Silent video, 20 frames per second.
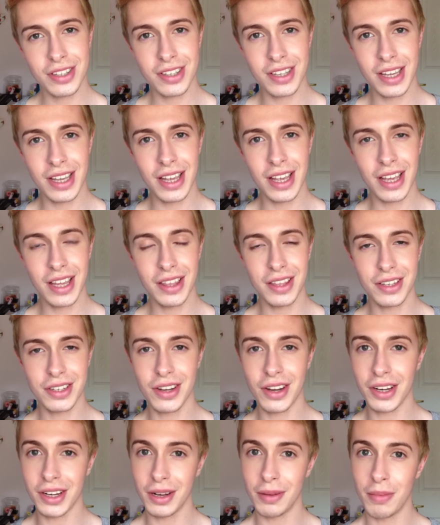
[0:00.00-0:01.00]
see in the
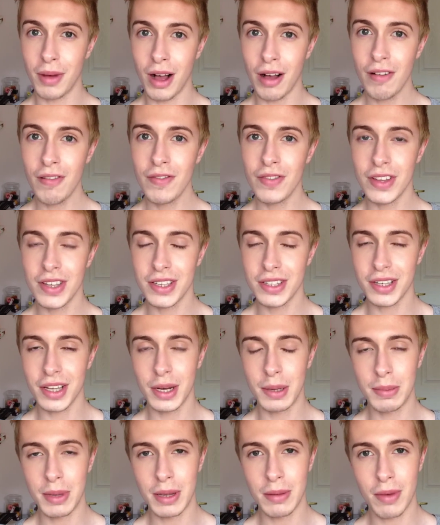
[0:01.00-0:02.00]
title above, is going
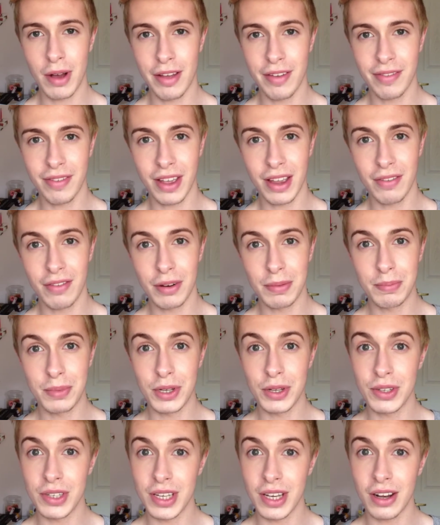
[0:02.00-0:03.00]
to be my favourite
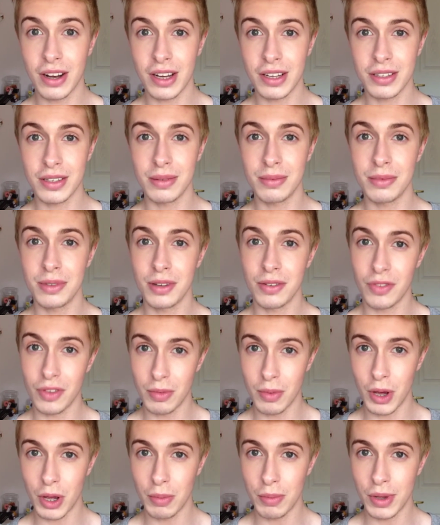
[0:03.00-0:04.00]
beauty items of the
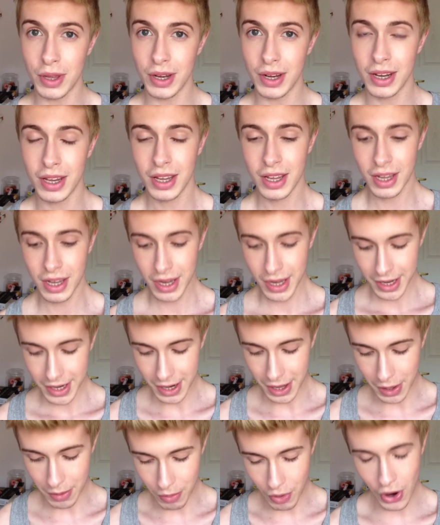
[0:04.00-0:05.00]
moment.
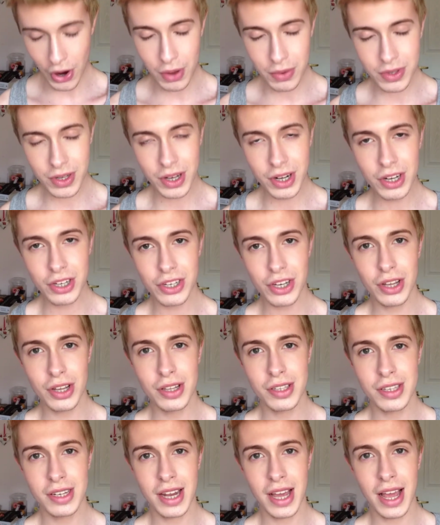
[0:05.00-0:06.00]
Now the products I'm going to show you
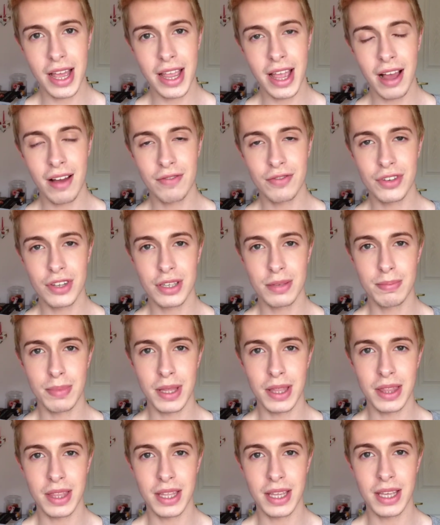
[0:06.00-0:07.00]
today have just
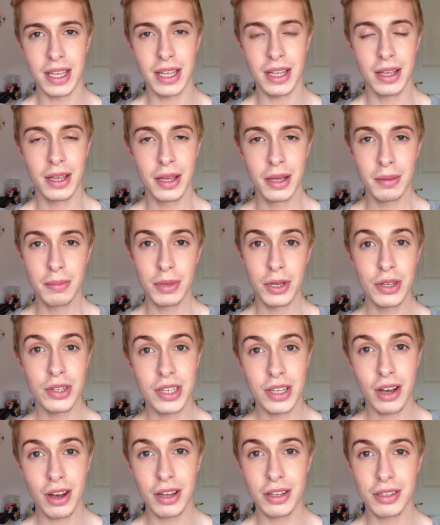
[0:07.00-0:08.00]
been the
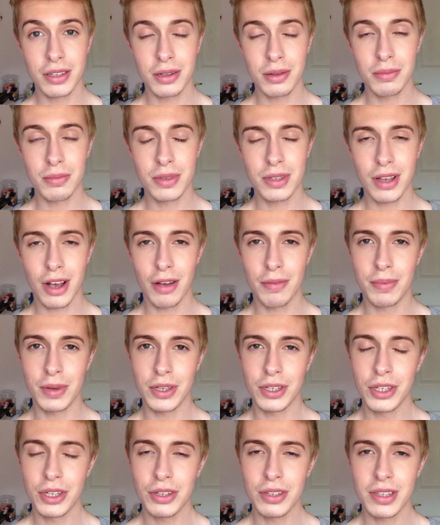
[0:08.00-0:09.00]
beauty items I've
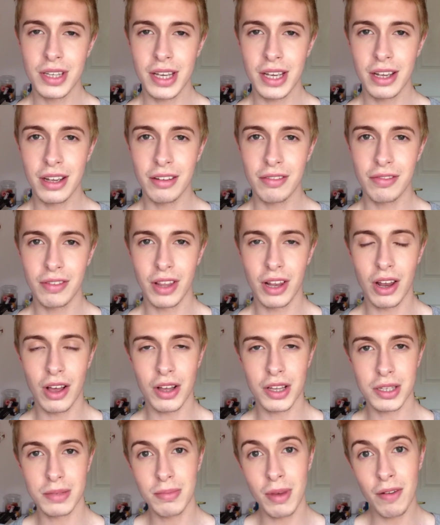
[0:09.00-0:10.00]
been using for the
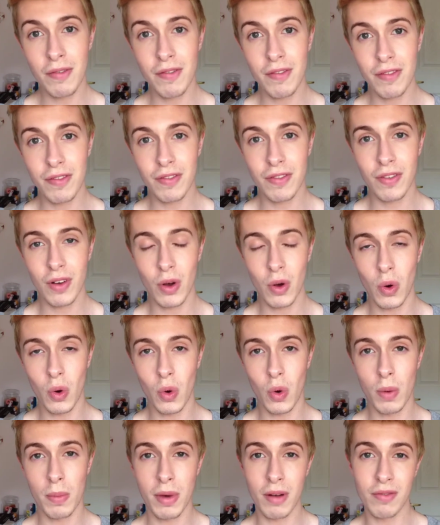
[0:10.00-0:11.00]
last month
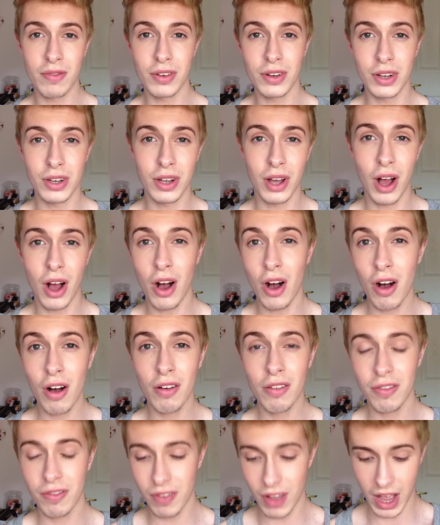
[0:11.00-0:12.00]
or month and a
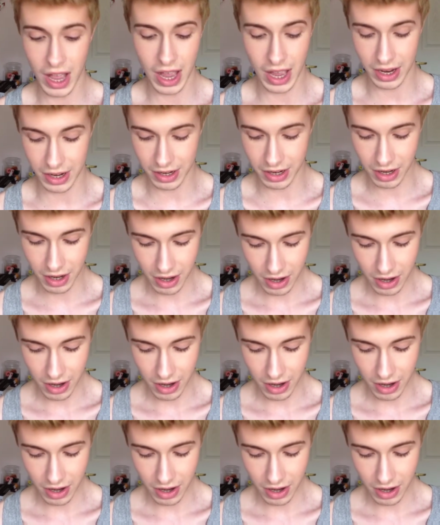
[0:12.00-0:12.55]
half, and